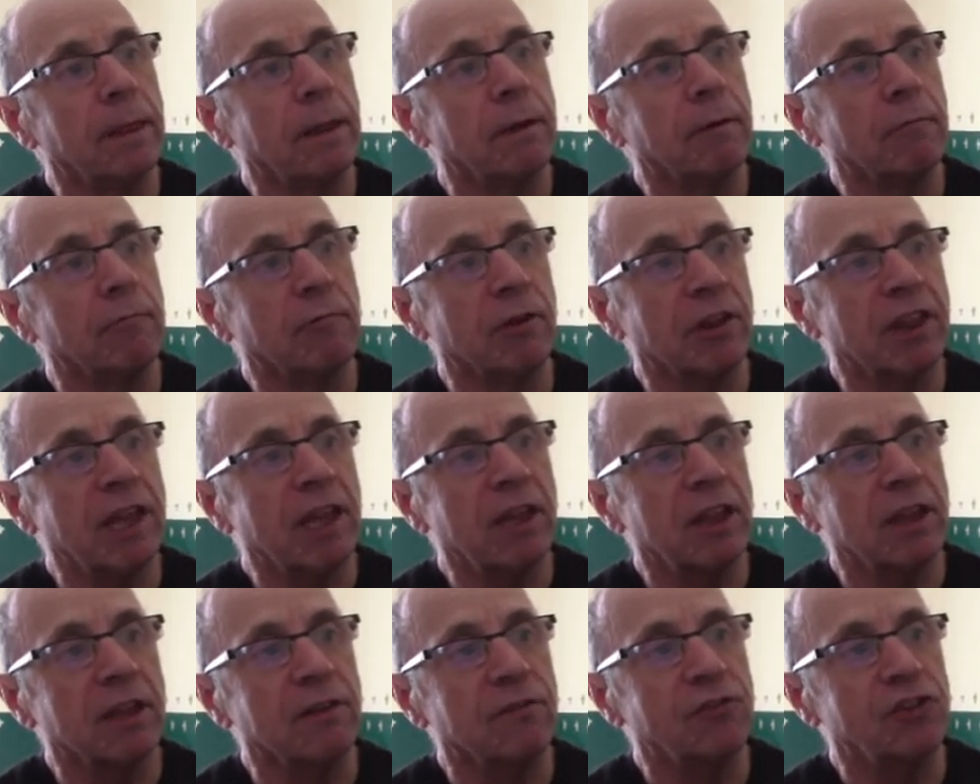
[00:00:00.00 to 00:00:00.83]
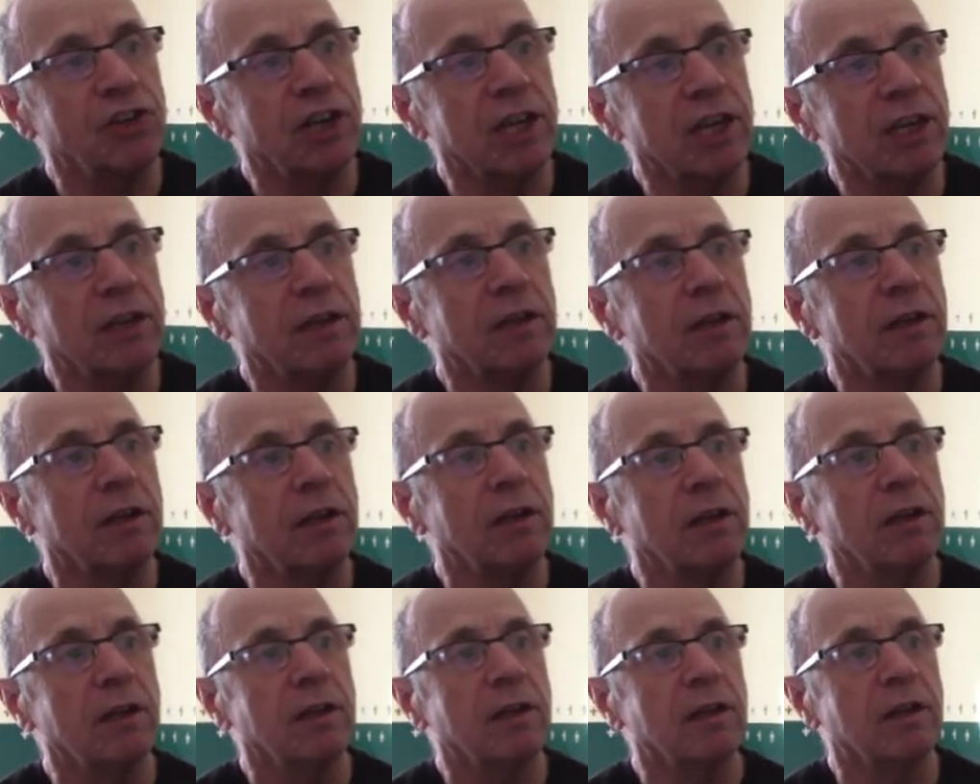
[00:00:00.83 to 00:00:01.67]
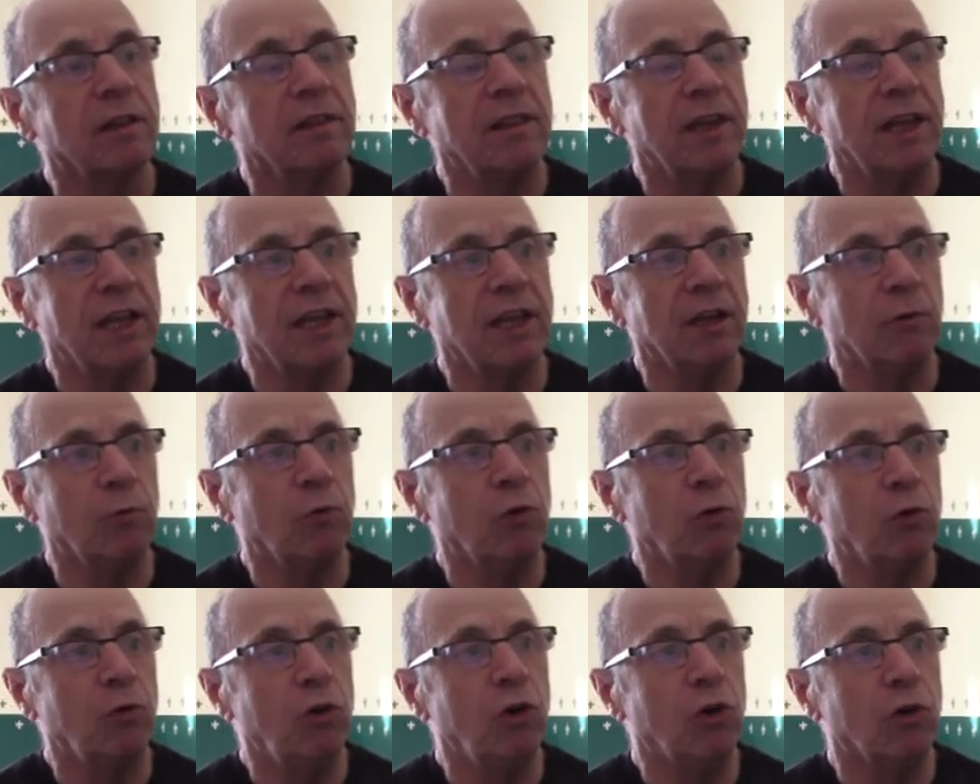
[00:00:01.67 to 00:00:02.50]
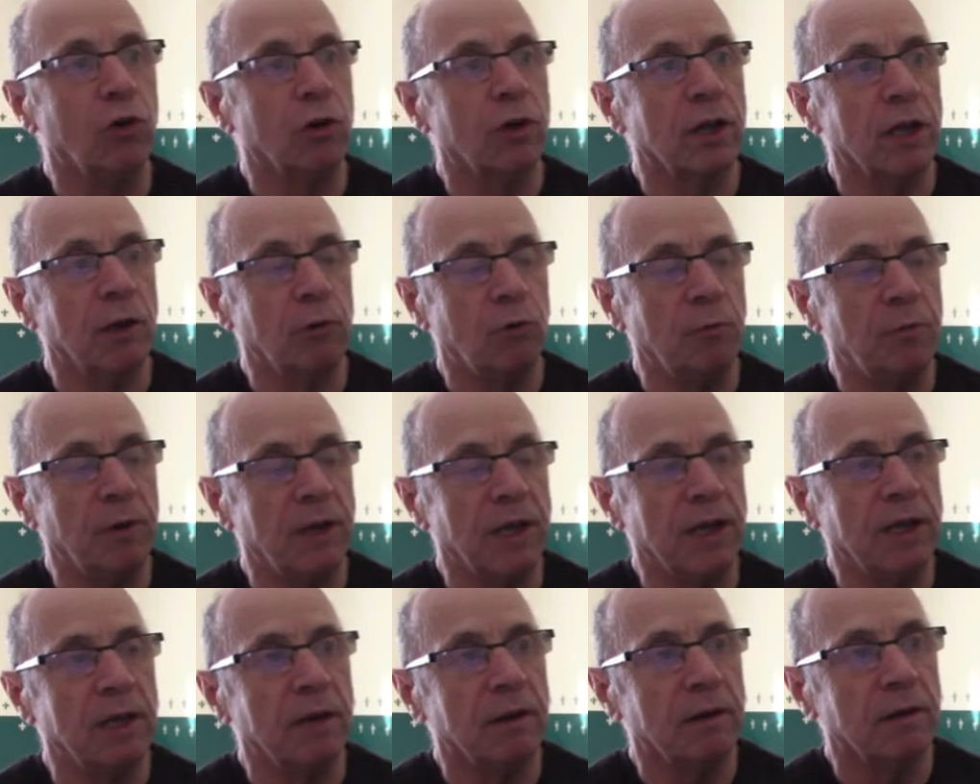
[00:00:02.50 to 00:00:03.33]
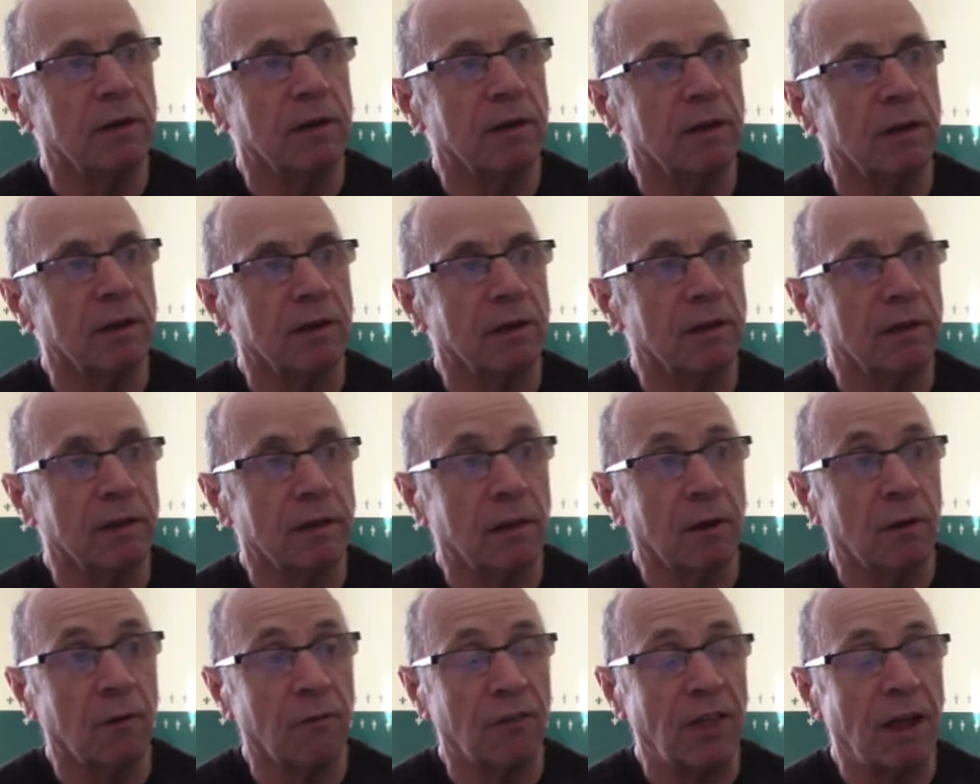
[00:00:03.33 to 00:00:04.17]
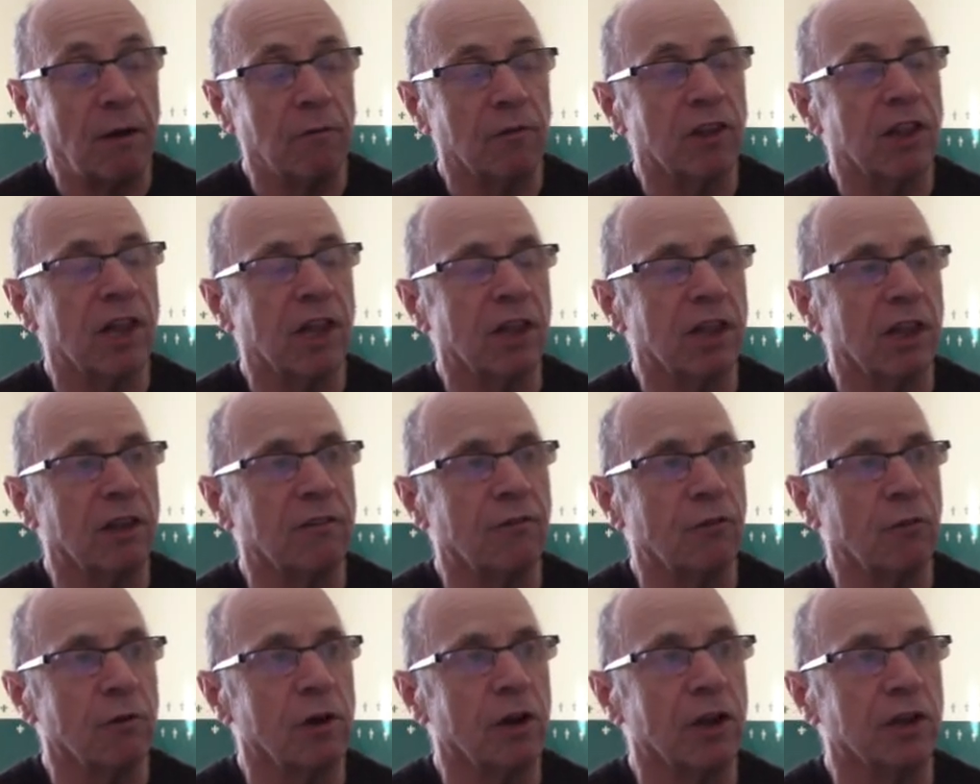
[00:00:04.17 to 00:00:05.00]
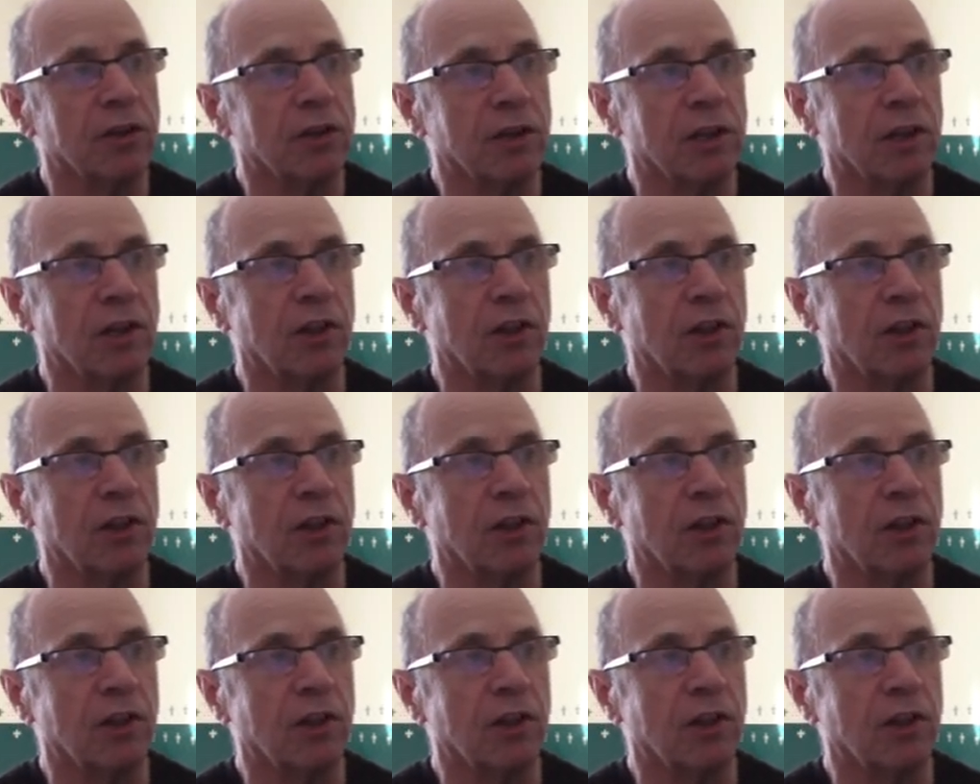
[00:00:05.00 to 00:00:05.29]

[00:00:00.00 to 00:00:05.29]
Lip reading: recessive gene, then it will be of that recessive variety.